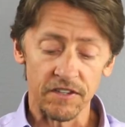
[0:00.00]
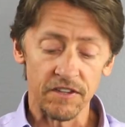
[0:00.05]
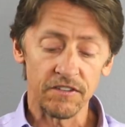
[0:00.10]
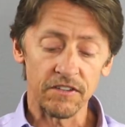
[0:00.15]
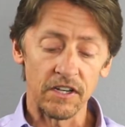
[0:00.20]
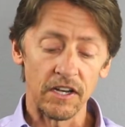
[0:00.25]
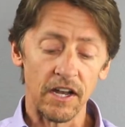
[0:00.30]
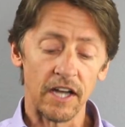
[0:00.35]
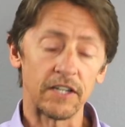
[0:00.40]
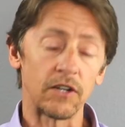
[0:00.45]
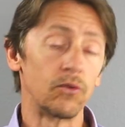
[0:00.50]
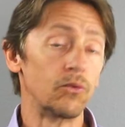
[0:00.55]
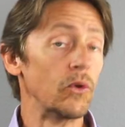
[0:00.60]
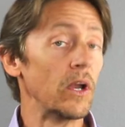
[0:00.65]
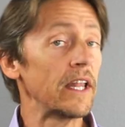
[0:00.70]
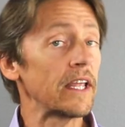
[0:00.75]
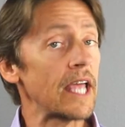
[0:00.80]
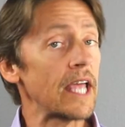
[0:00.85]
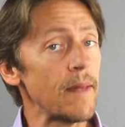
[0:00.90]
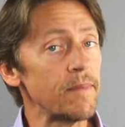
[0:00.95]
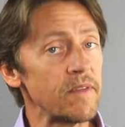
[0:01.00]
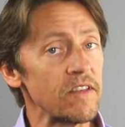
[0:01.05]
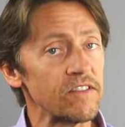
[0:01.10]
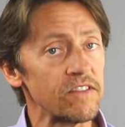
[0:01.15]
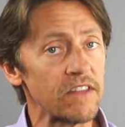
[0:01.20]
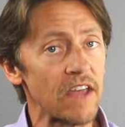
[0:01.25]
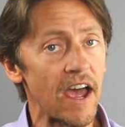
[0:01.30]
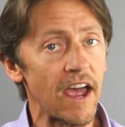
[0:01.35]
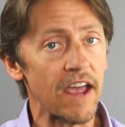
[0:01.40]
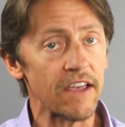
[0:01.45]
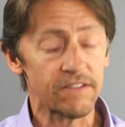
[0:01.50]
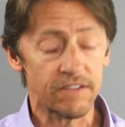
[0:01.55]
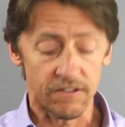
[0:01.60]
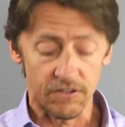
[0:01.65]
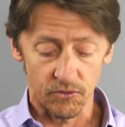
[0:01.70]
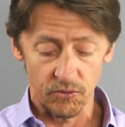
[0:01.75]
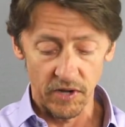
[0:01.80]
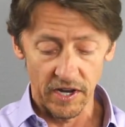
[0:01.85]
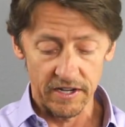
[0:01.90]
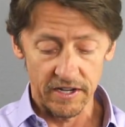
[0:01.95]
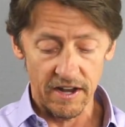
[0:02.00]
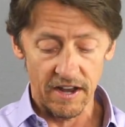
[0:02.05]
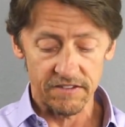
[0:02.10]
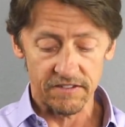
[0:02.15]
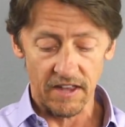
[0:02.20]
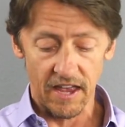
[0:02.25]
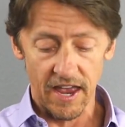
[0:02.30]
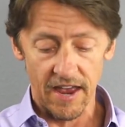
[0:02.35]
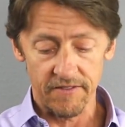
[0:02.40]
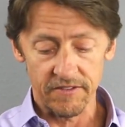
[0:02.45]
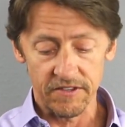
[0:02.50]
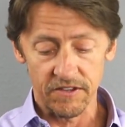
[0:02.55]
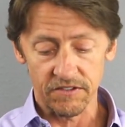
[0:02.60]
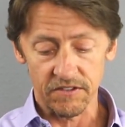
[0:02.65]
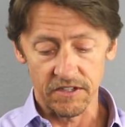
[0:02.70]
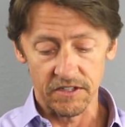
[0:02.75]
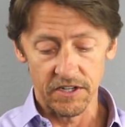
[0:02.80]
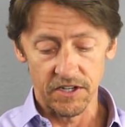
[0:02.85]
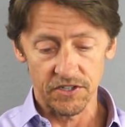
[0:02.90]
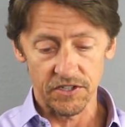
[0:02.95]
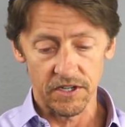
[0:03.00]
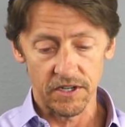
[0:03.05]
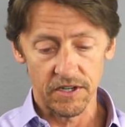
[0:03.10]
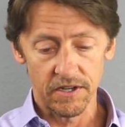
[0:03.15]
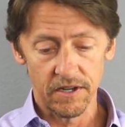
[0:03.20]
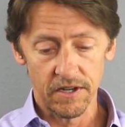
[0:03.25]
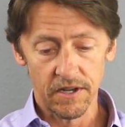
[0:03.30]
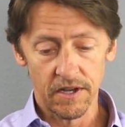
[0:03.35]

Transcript: This collector really kept these nice. These are really nice to have in this condition.